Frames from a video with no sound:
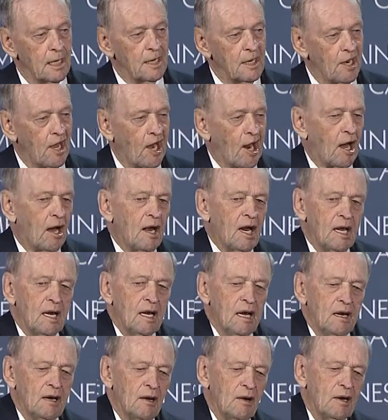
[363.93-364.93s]
no,
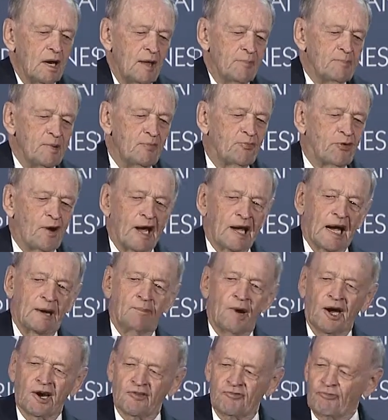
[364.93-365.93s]
you know, let's be frank,
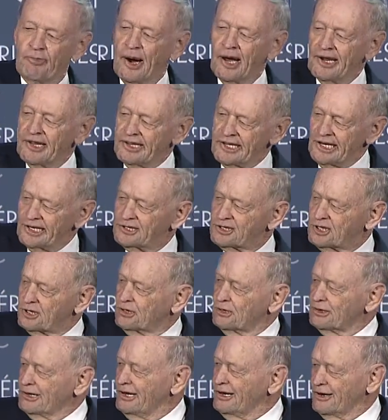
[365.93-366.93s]
I'm out of politics,
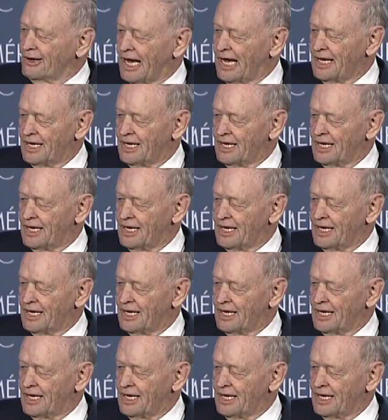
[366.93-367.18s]
so, you know.